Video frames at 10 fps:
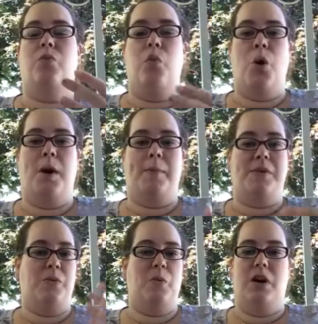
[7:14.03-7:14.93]

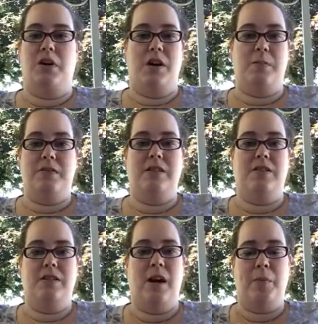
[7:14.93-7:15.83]
warmed and welcomed.
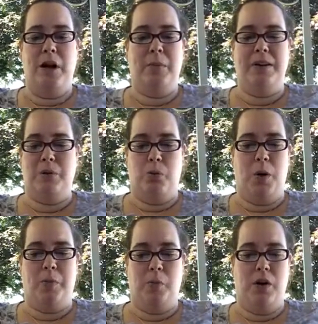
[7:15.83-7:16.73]
I'm all about the
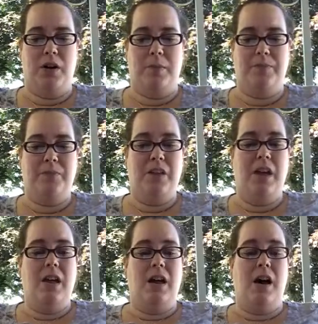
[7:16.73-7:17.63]
warm and welcome.
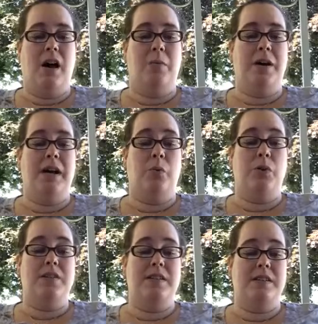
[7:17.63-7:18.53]
And
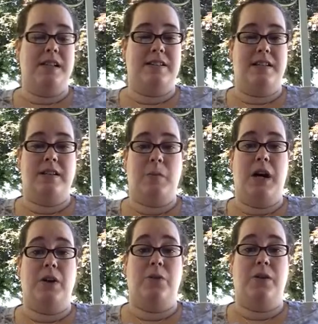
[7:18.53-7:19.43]
Whistlin' Dixie is
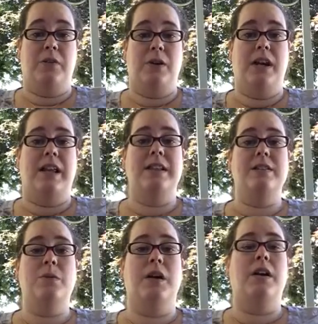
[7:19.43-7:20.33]
my other favorite. And
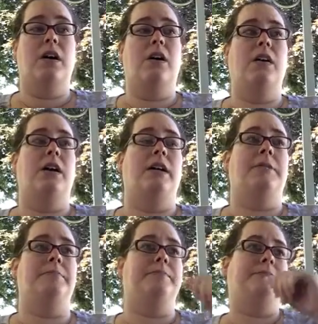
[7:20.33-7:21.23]
this one, I